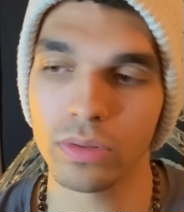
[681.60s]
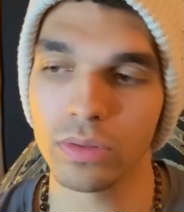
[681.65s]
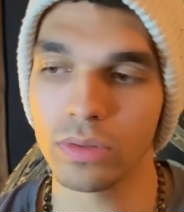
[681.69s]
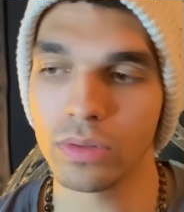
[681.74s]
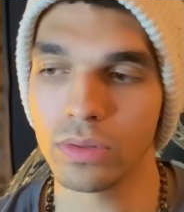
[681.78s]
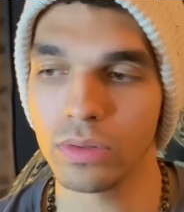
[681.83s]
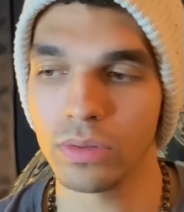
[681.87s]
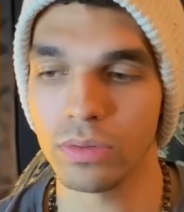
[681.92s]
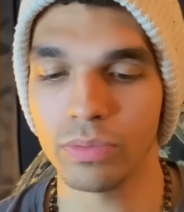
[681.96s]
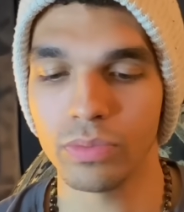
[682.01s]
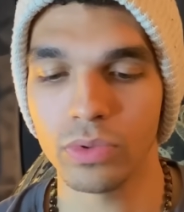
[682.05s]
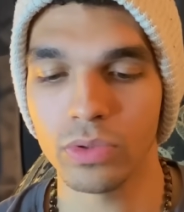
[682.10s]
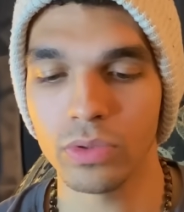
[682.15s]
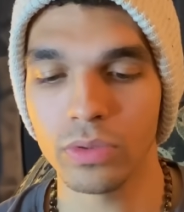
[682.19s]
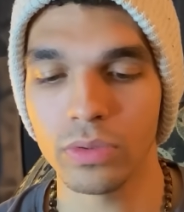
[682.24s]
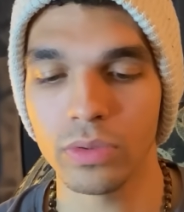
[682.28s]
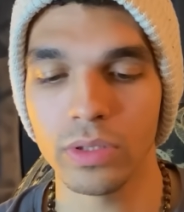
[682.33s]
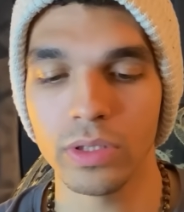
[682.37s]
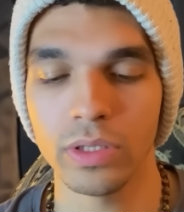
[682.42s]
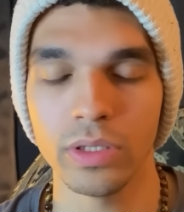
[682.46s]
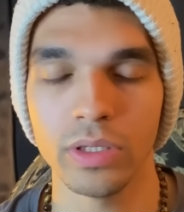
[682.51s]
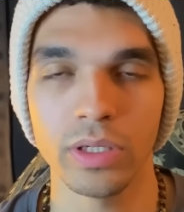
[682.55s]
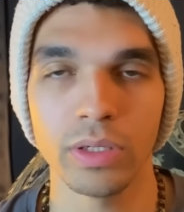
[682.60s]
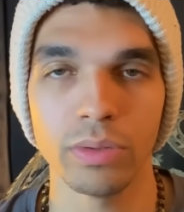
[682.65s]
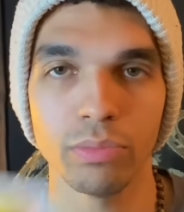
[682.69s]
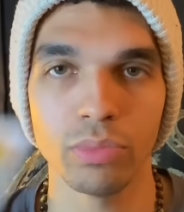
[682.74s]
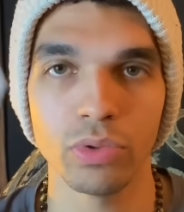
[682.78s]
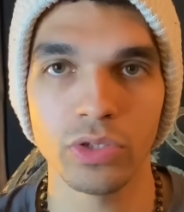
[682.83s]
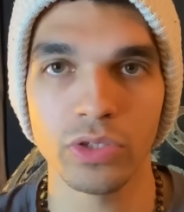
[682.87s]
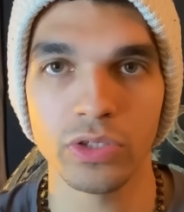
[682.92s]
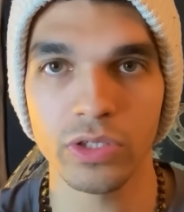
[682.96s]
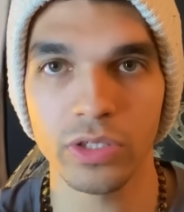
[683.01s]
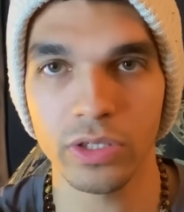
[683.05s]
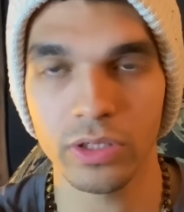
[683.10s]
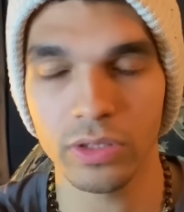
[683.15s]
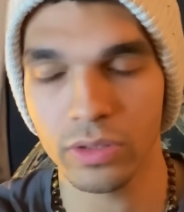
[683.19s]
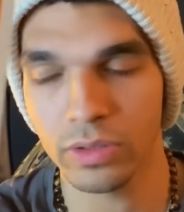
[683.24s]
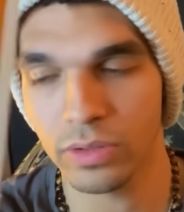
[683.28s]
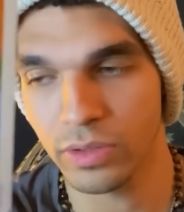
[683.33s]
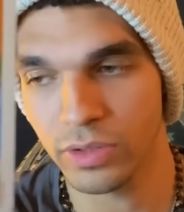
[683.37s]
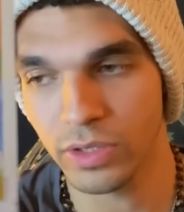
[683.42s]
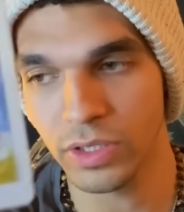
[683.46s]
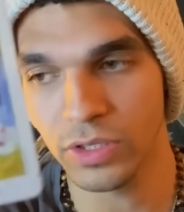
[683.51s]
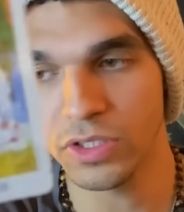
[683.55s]
You pulled the Empress here.
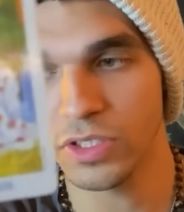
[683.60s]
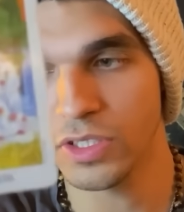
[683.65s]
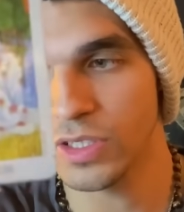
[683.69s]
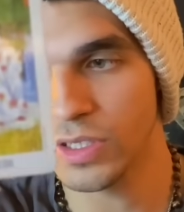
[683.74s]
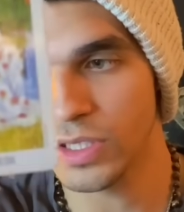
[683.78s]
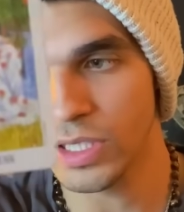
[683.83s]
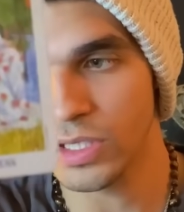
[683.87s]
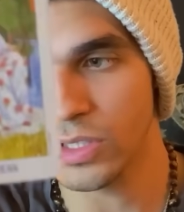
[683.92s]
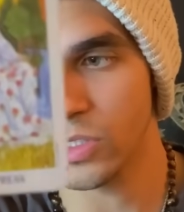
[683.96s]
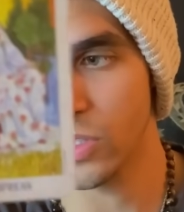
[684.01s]
It's interesting that this